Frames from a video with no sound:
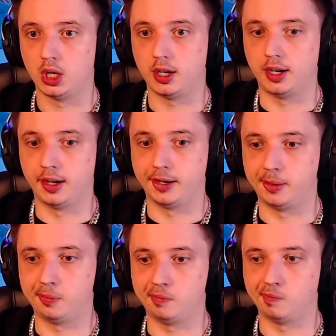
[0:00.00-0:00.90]

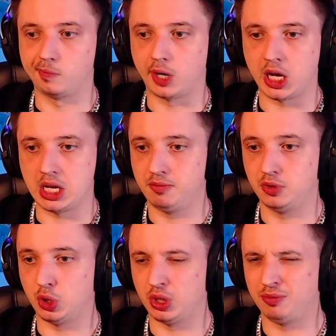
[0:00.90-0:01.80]
I
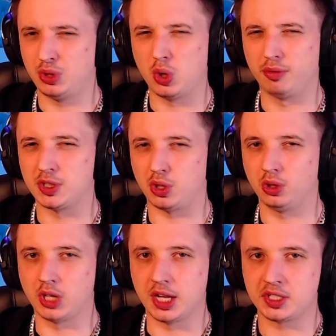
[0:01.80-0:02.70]
don't even know if it's all
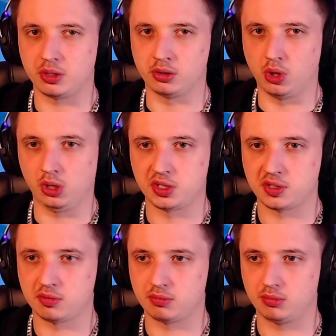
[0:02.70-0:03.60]
guys or
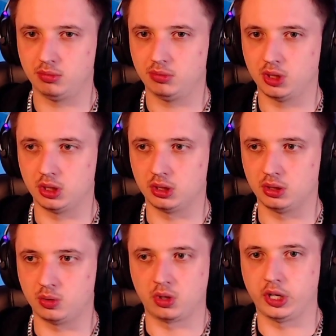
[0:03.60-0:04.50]
girls,
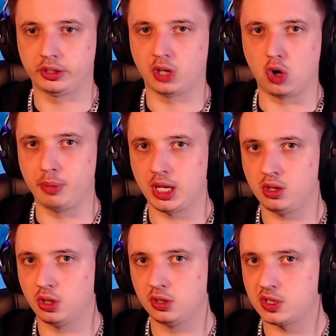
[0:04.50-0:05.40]
or like how many
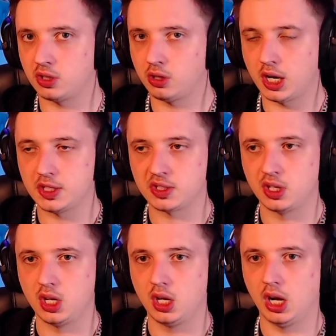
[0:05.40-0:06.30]
girls or guys.
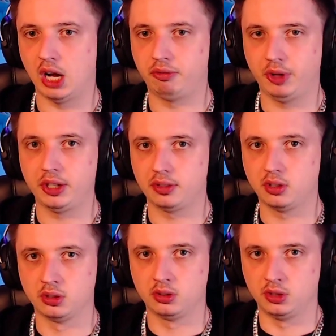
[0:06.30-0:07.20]
I think
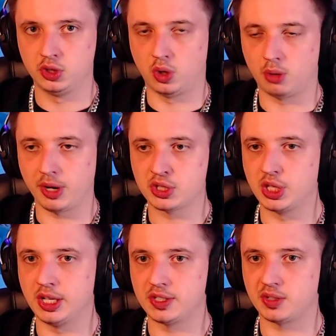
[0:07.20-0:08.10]
the dorm actually
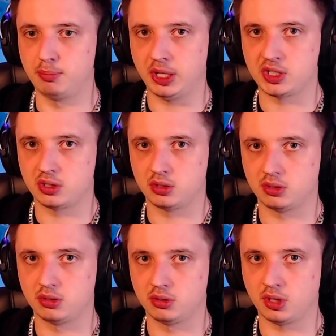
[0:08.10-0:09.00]
has mixed
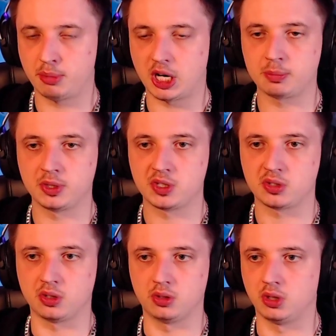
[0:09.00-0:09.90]
apartments,
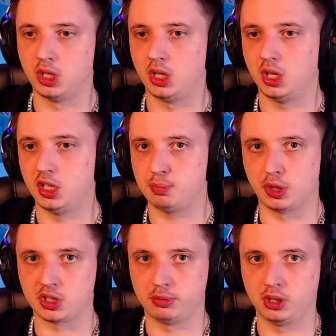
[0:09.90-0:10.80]
so it's
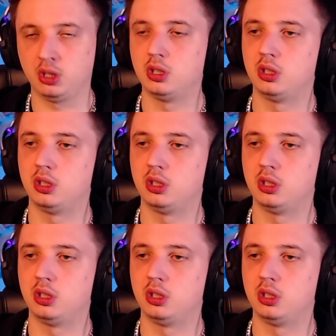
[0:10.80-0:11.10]
possible